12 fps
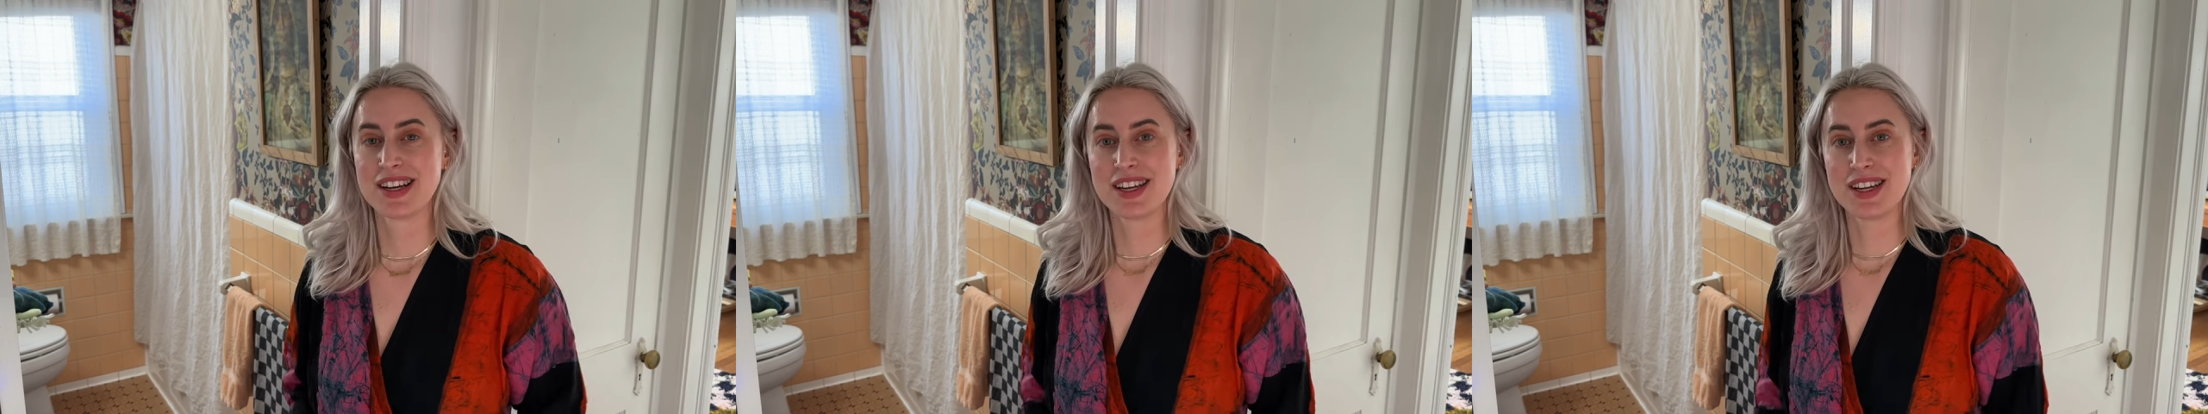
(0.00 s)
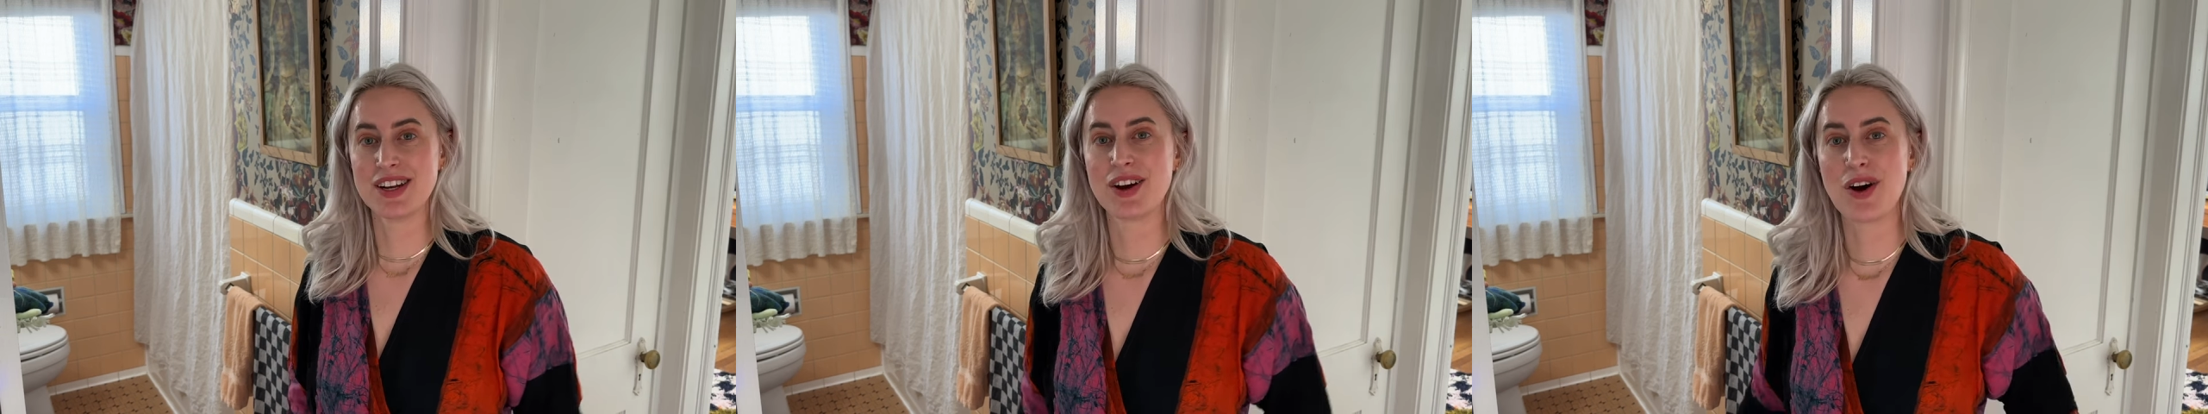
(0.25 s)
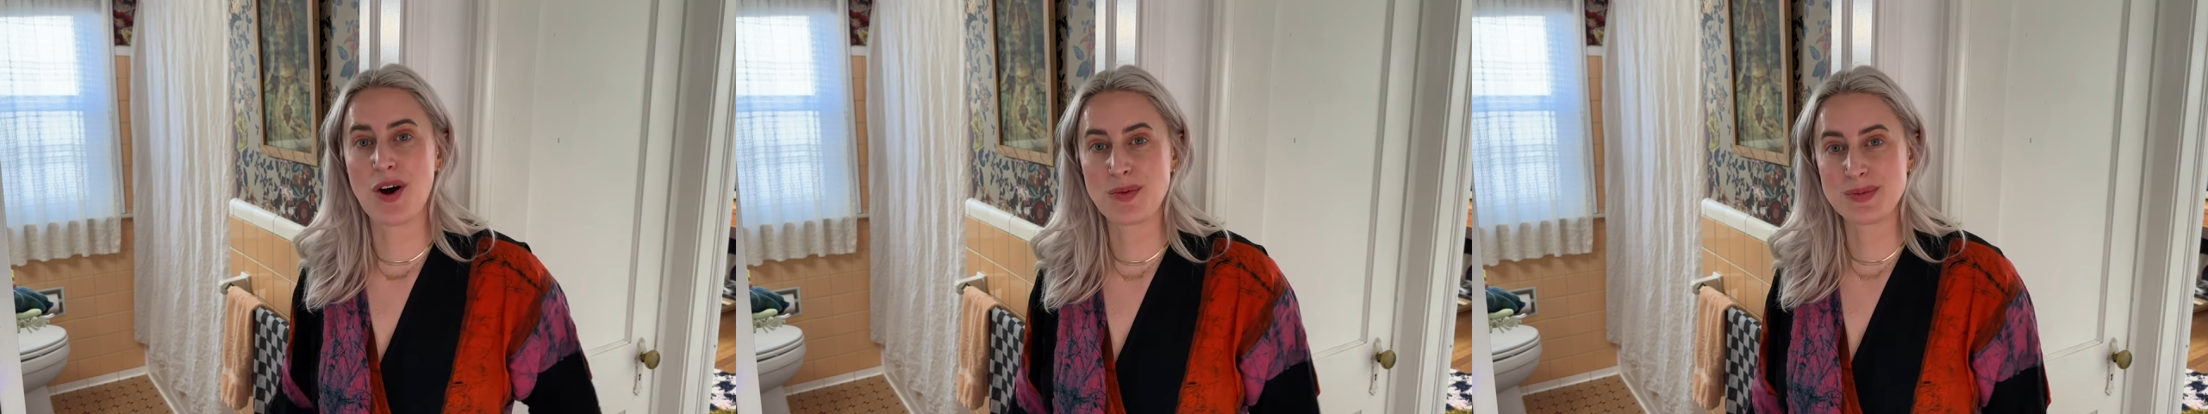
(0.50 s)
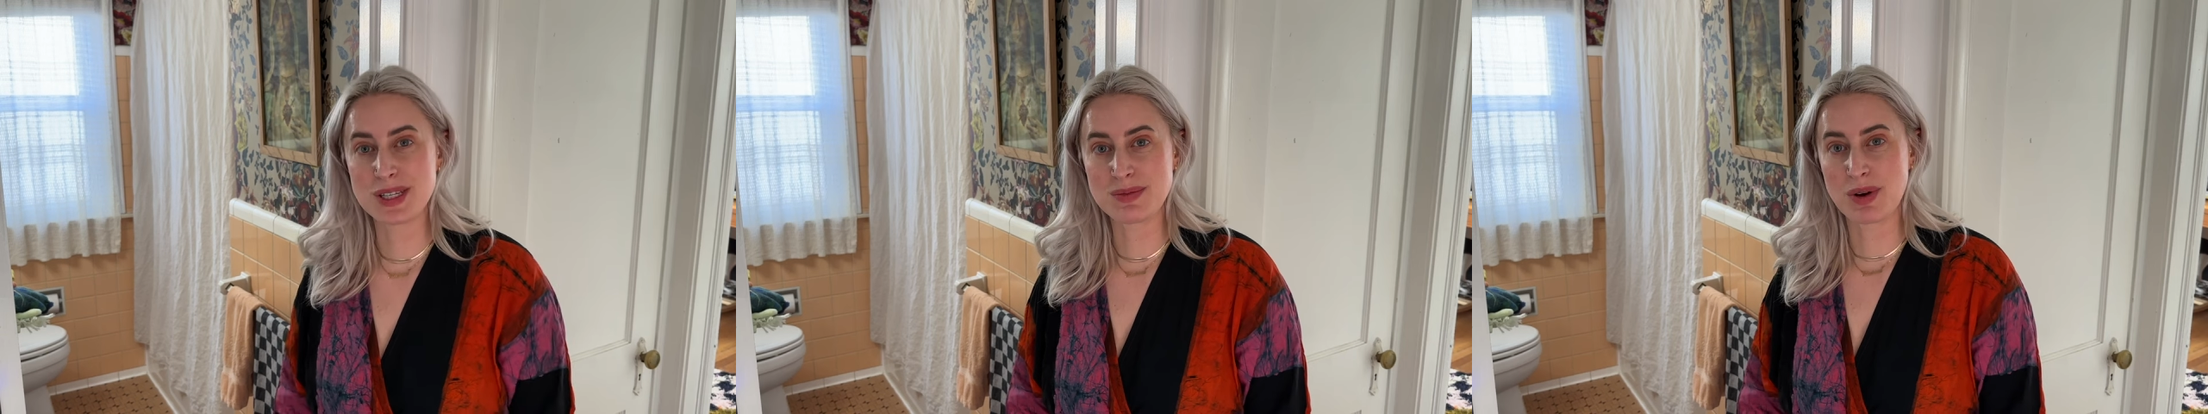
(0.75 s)
you know, Home
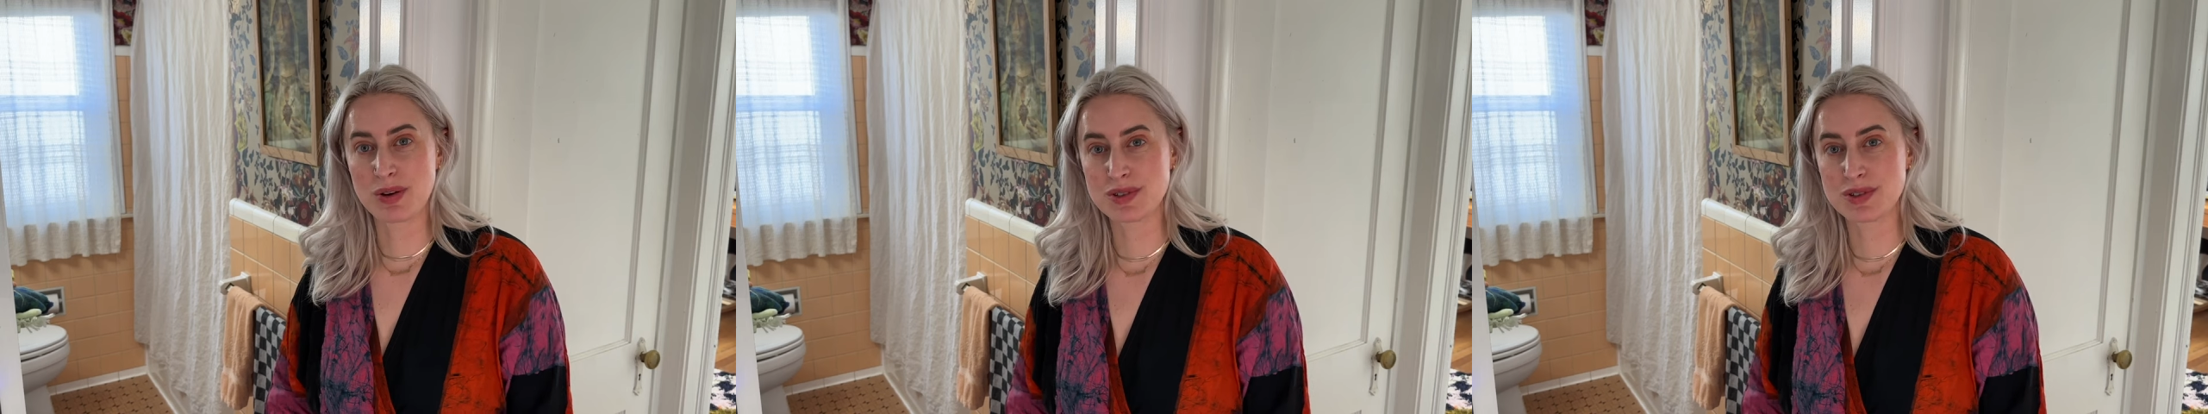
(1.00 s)
Depot